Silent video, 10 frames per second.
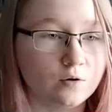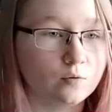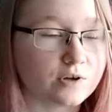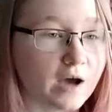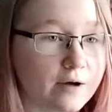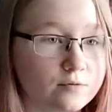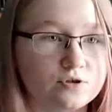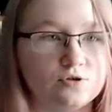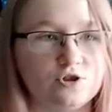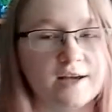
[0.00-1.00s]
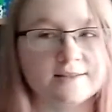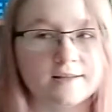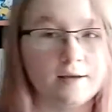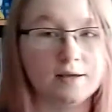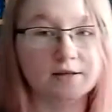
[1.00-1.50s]
what I would
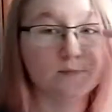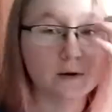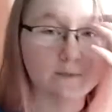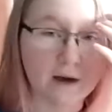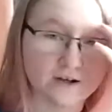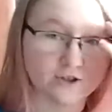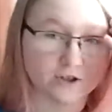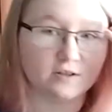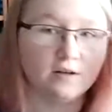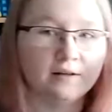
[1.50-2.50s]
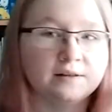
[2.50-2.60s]
suggest is be patient.